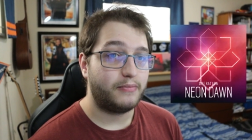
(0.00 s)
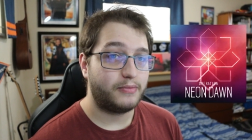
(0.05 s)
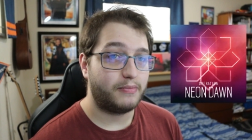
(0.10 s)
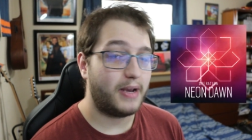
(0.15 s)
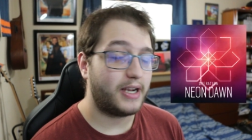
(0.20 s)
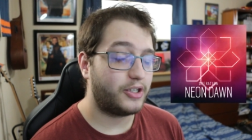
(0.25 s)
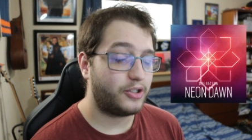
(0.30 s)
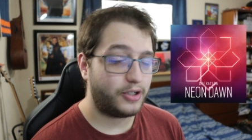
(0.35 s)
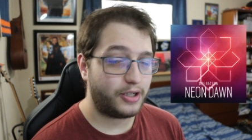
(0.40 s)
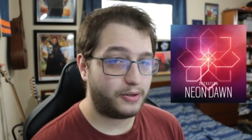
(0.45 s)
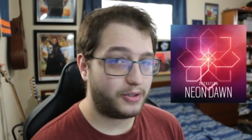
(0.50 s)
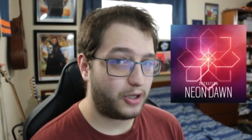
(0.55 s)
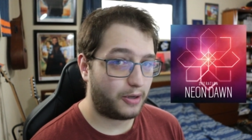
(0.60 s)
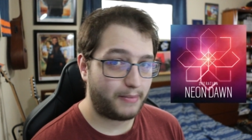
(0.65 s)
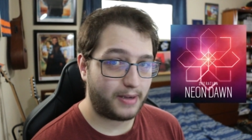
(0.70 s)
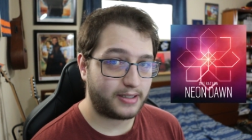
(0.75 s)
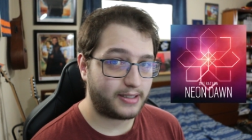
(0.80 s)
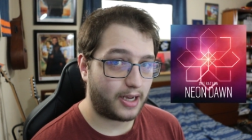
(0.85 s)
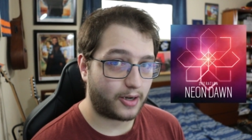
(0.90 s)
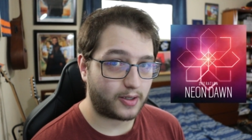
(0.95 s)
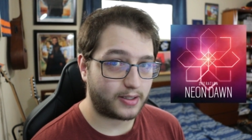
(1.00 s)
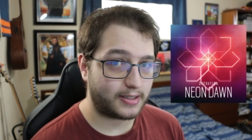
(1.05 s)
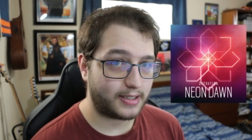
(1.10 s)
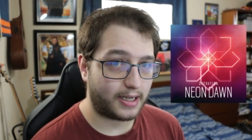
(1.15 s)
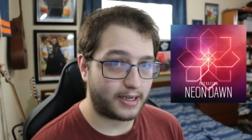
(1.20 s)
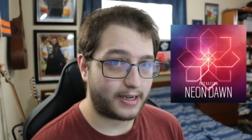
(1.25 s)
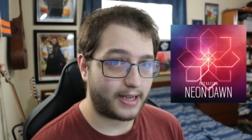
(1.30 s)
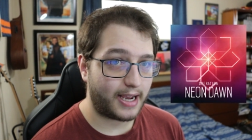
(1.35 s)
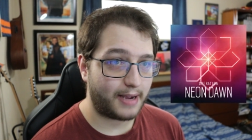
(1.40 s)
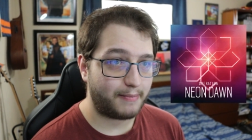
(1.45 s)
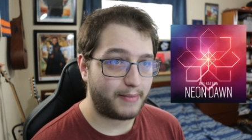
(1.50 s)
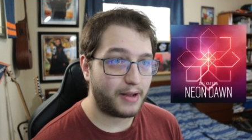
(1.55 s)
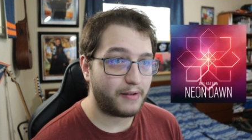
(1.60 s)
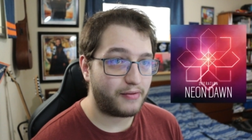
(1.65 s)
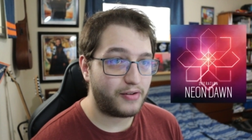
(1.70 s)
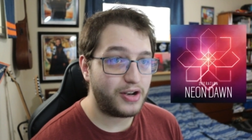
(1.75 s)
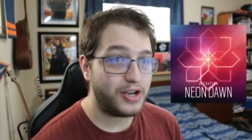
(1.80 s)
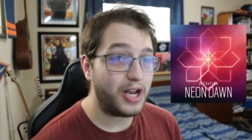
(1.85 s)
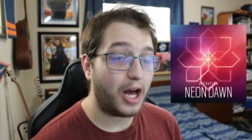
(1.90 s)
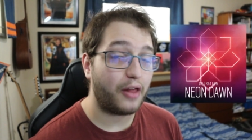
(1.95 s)
make sure you don't miss out on Sunday. If
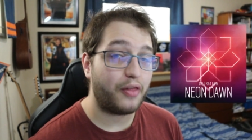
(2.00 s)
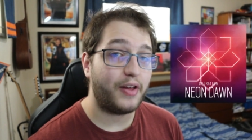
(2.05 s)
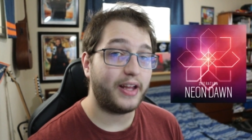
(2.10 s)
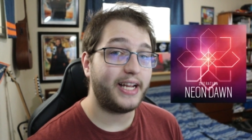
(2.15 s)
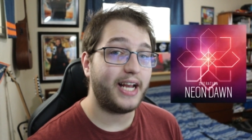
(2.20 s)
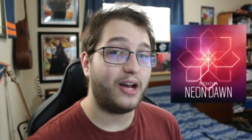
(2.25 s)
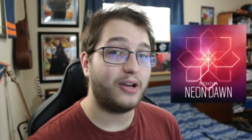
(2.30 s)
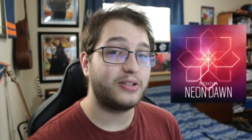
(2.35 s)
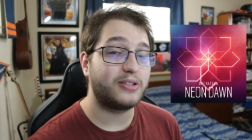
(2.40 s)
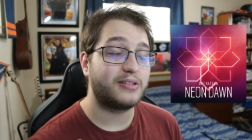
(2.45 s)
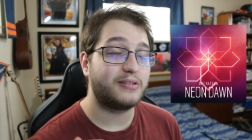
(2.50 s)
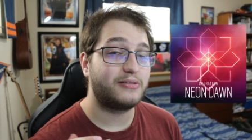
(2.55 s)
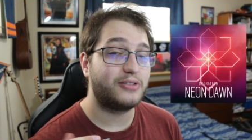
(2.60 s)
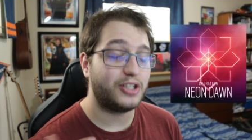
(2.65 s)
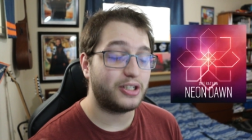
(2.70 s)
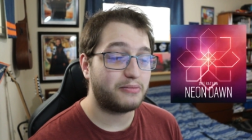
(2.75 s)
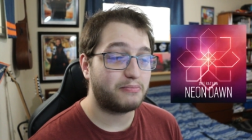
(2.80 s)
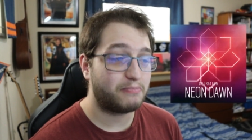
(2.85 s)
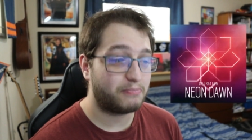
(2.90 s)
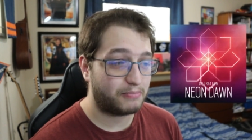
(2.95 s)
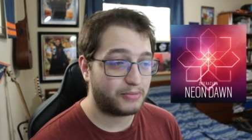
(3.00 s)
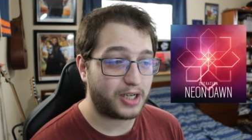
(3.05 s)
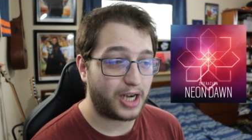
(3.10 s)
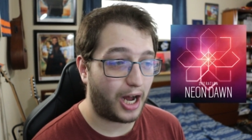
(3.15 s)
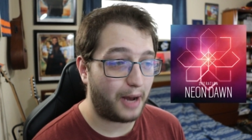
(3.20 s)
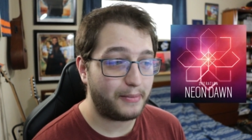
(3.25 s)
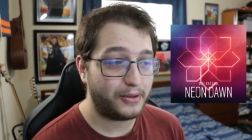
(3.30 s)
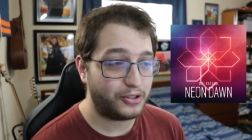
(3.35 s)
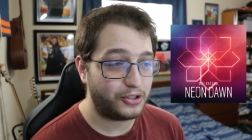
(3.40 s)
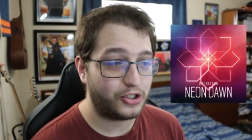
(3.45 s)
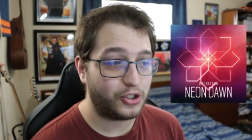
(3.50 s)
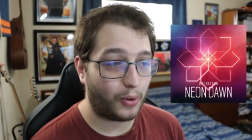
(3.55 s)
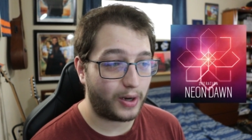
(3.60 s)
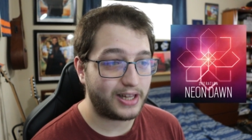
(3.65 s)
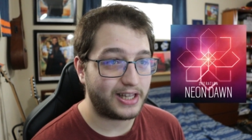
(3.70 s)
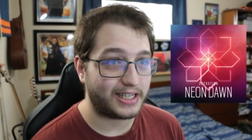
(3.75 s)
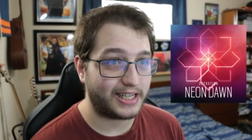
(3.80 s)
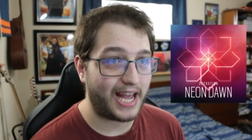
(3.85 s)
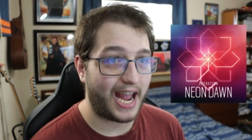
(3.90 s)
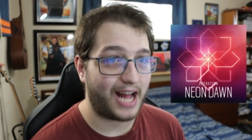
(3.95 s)
nothing else, just come and
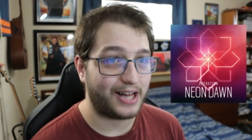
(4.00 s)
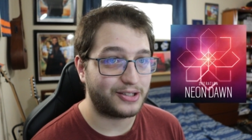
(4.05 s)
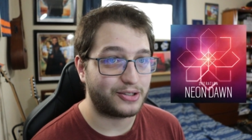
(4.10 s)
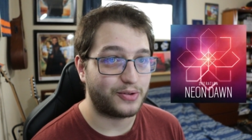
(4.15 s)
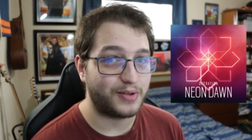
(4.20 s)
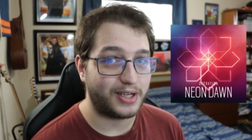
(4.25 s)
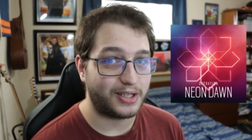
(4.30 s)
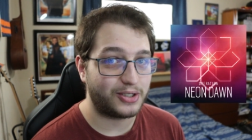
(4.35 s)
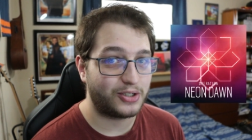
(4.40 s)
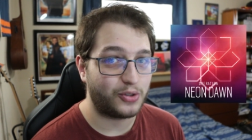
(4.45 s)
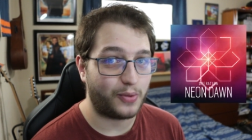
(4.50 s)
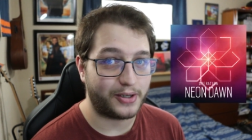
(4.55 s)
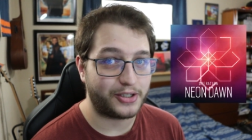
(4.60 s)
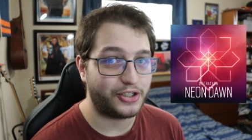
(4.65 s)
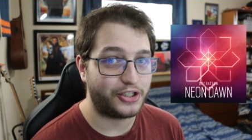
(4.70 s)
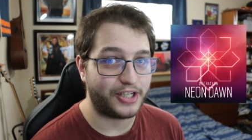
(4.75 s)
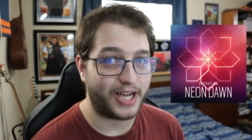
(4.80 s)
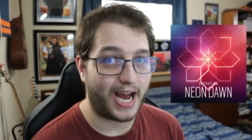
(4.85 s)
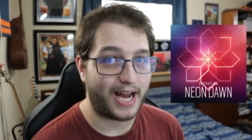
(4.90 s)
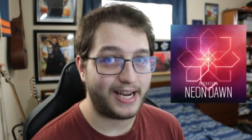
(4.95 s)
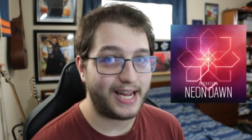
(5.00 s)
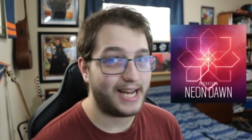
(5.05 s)
join the cancer that is Twitch chat.